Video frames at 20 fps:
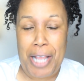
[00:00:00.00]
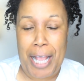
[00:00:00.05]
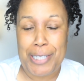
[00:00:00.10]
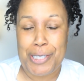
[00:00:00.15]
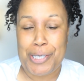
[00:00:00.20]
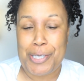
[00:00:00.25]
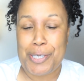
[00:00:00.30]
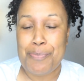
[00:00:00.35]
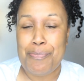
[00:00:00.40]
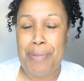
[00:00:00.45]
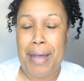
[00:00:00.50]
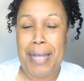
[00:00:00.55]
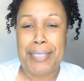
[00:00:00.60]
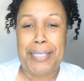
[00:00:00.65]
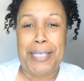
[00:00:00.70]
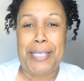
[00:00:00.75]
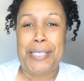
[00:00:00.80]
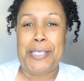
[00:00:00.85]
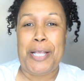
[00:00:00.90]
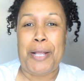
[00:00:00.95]
I just bought
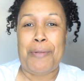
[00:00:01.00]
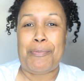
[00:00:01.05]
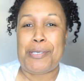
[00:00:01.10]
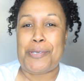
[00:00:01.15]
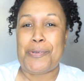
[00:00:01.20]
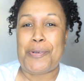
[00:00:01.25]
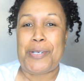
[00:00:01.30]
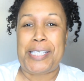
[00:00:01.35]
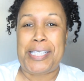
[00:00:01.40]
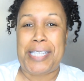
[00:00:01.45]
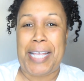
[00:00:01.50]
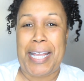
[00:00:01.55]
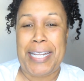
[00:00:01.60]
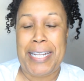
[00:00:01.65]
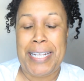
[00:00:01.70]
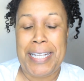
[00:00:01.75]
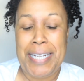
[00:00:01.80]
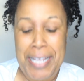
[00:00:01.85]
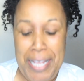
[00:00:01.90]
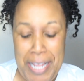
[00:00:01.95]
this, I'm so
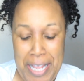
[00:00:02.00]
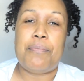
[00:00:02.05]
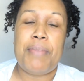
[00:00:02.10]
excited.